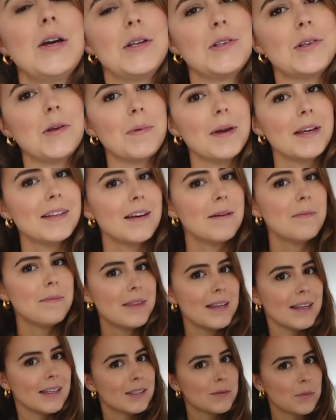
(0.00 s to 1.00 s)
So I picked
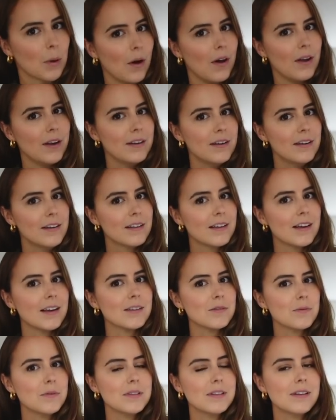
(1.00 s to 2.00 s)
up this one.
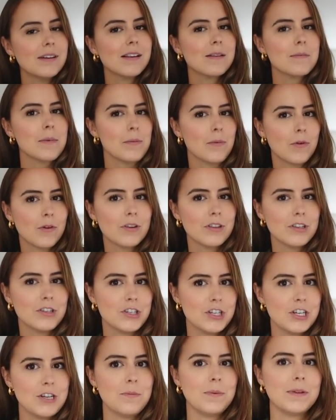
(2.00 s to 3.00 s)
This one's a little bit more on the
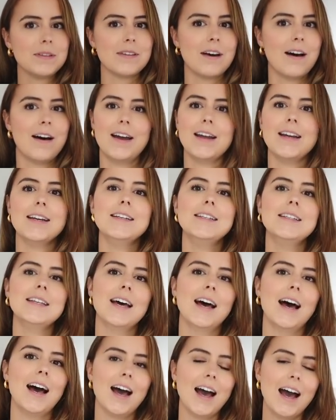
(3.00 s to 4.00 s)
cheaper side,
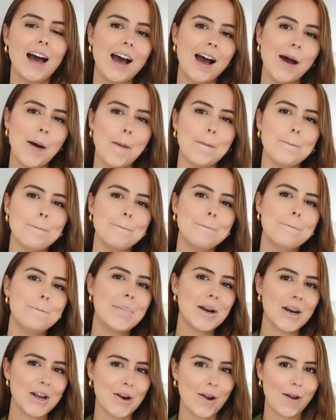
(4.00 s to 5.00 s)

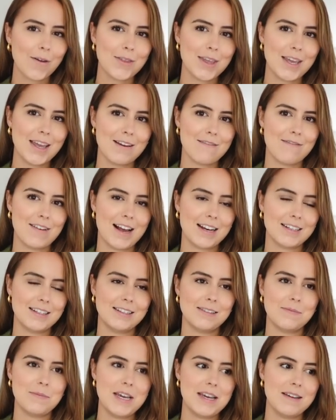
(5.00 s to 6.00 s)
but I don't think it
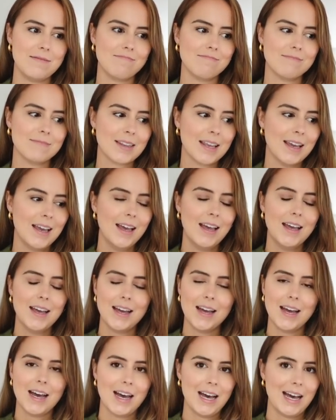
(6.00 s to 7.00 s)
flashes me
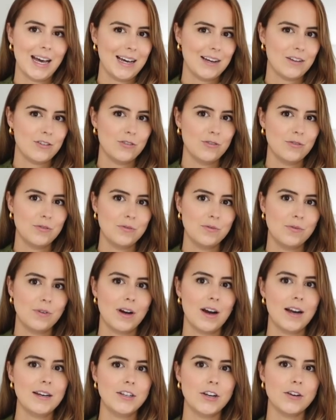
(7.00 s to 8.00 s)
at all.
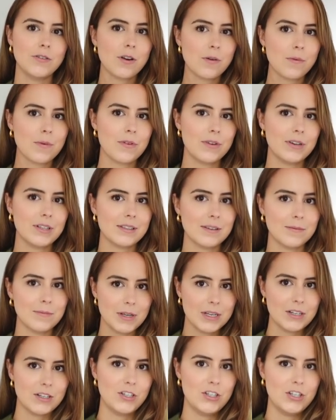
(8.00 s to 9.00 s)
I don't know whether it's
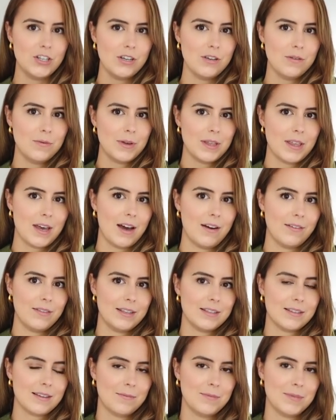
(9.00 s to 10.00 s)
something to do with how
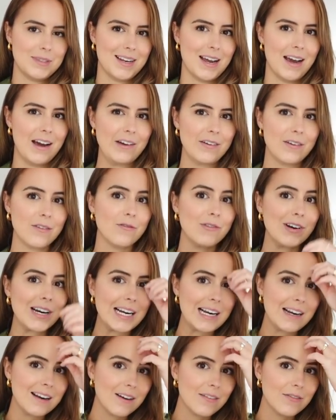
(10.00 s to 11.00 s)
this comes down.
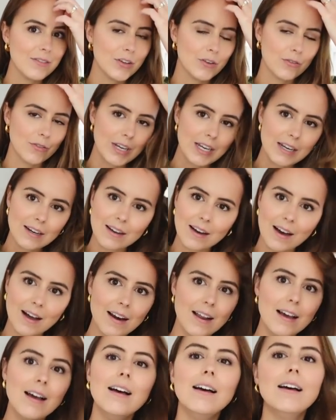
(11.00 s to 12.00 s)
really love the green
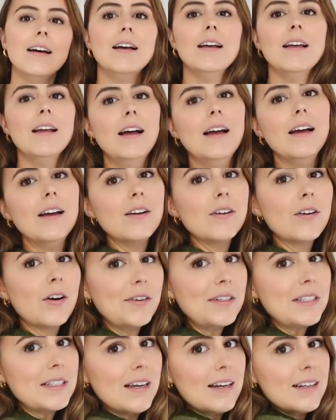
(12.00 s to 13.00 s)
colour.
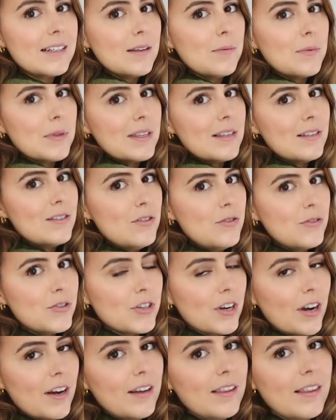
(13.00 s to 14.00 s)
Goes nicely with this new
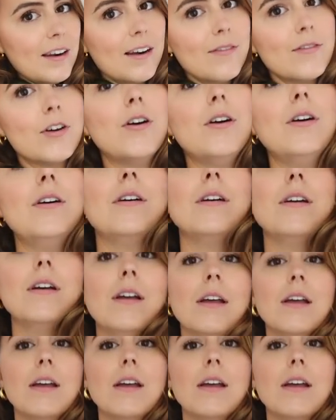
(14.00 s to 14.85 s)
shirt that I've got.